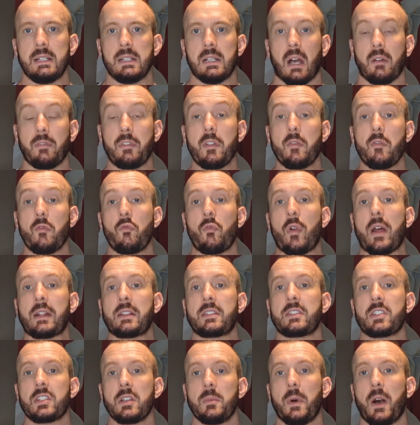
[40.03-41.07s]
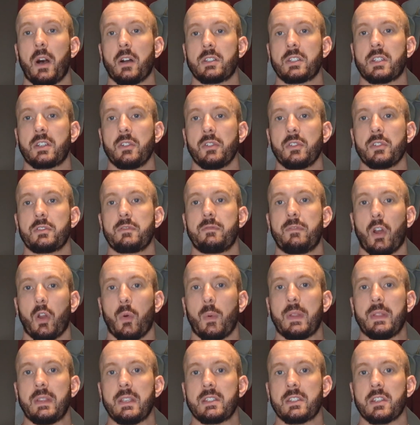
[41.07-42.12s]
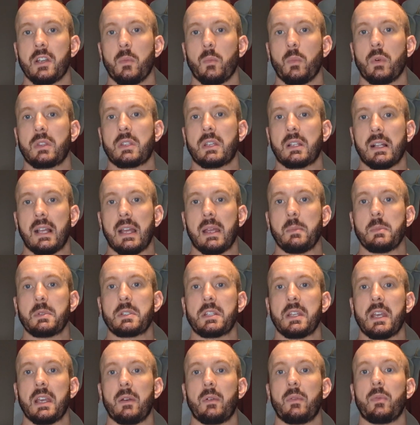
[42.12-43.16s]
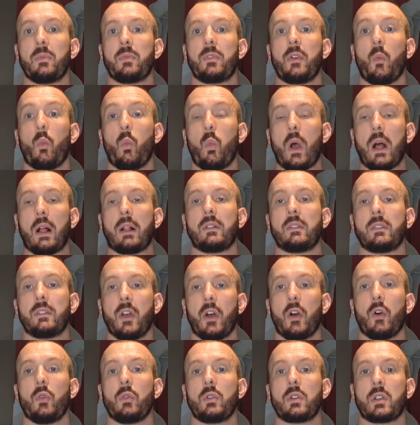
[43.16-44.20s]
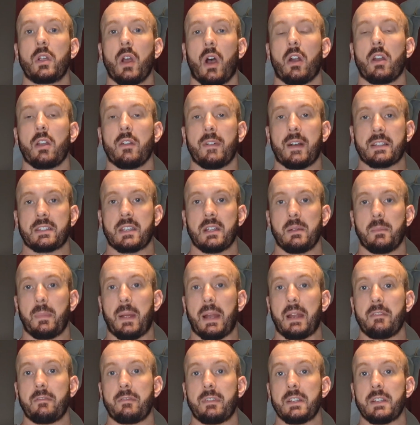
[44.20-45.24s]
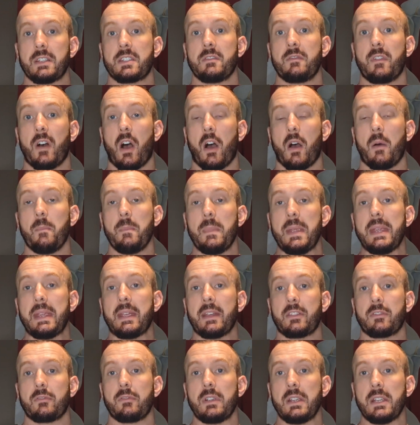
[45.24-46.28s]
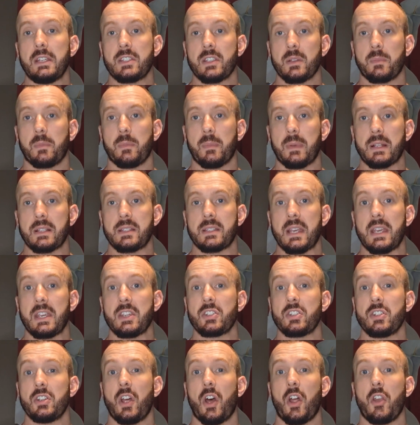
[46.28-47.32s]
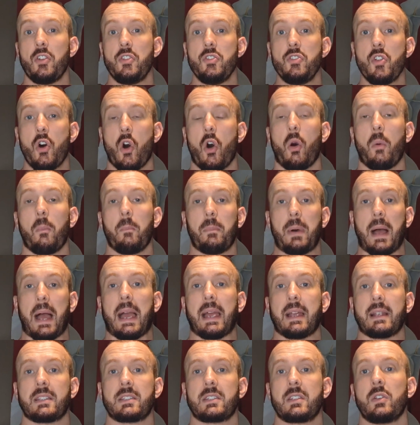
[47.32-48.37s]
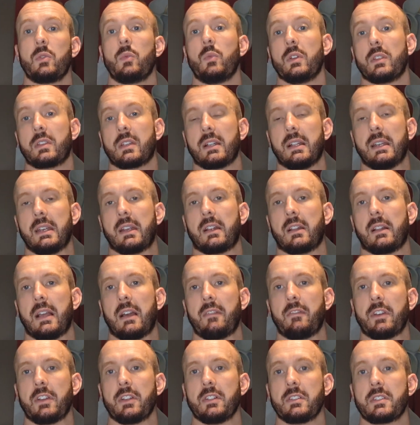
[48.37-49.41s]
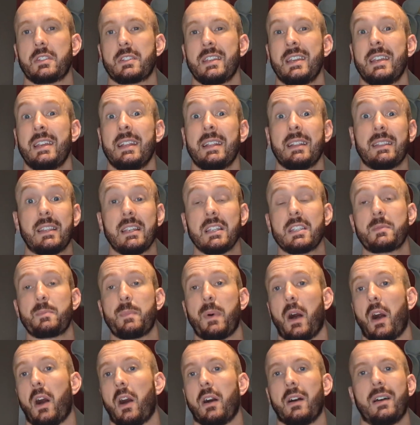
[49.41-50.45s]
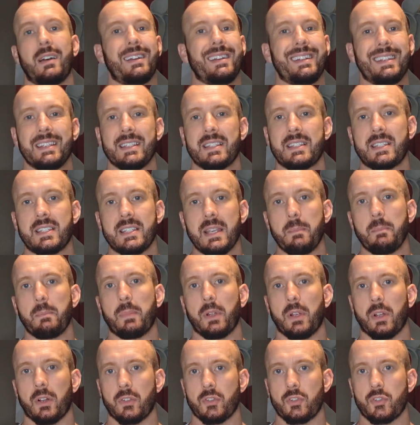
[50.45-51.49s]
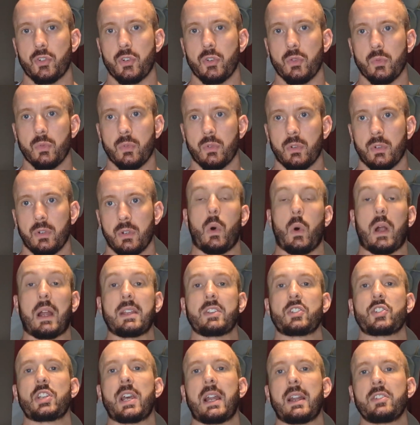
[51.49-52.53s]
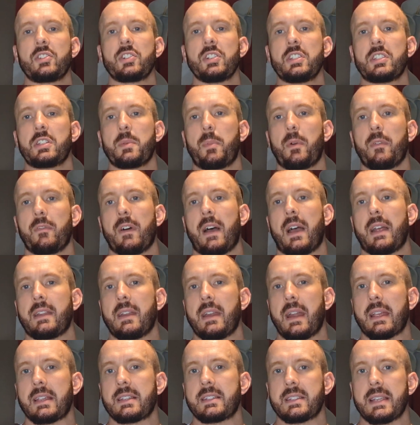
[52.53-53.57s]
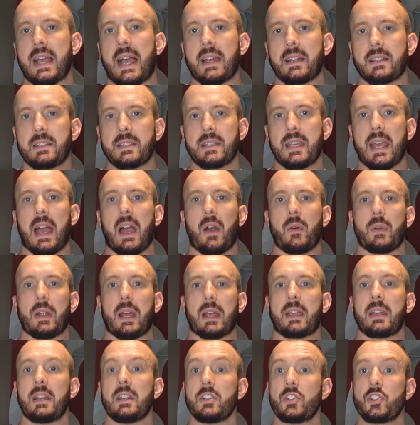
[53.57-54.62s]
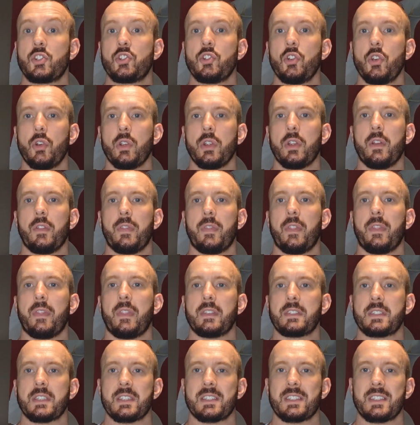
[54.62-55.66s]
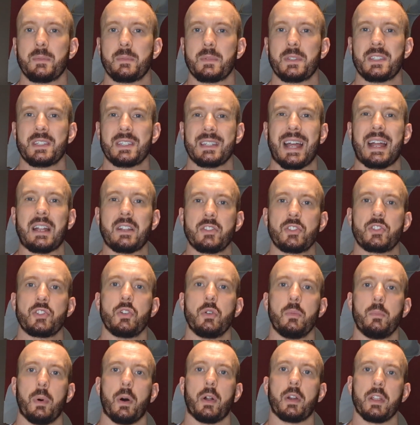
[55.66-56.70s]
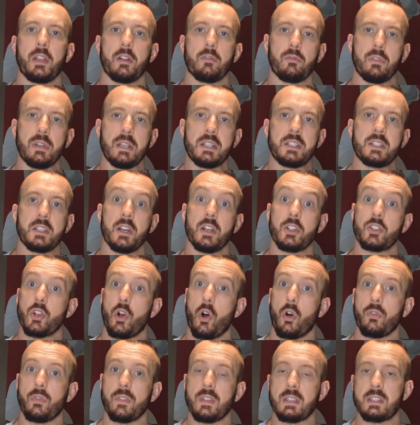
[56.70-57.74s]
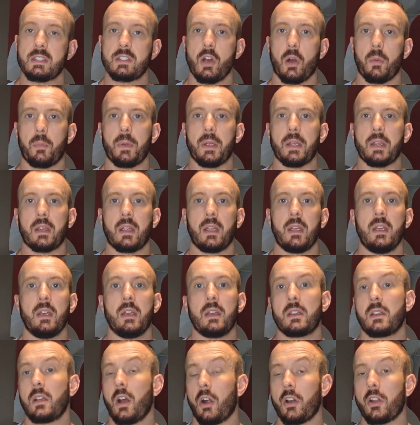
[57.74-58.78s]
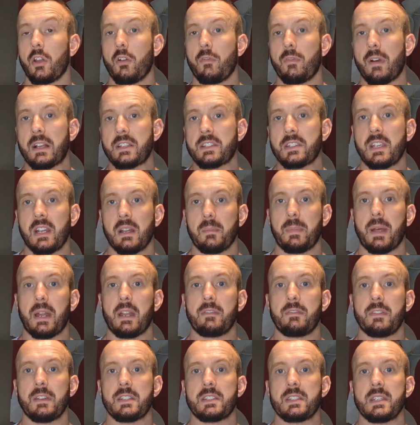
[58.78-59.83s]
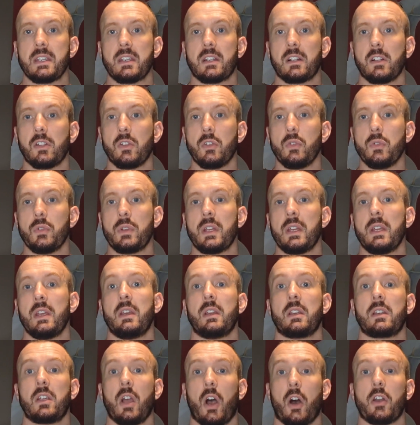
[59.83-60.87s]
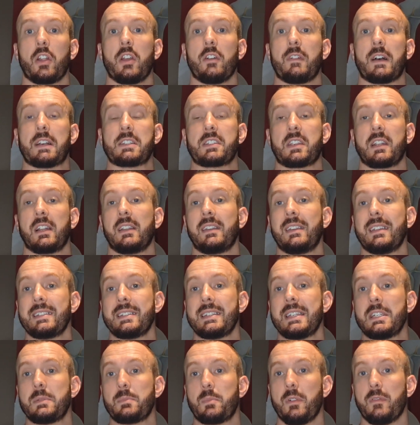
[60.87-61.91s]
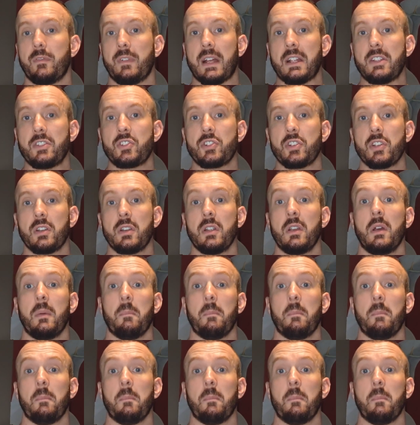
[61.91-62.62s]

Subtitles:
I've even read some articles following this up with claims that the well-known cardiovascular benefits of omega-3 supplementation are not backed with clinical evidence. This part is simply untrue. While it's challenging to provide an exact count, I can assure you that there's a substantial body of research on this topic. Cardiovascular benefits include cardiovascular disease prevention.